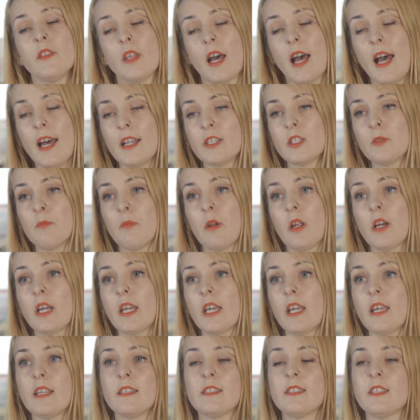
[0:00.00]
the hand
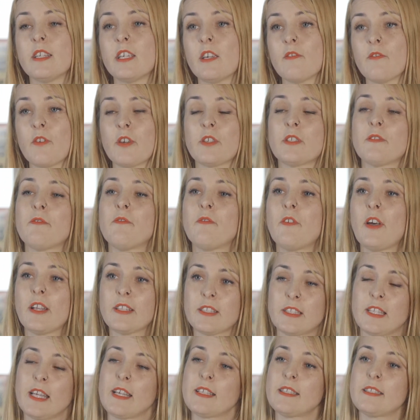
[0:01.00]
plucking to give us
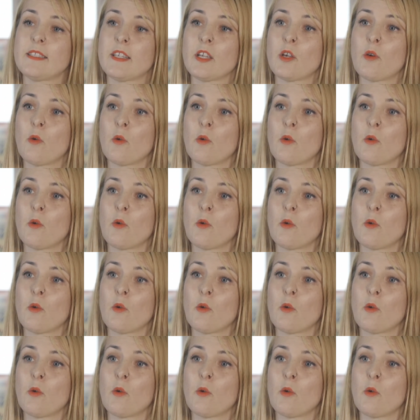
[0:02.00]
fantastic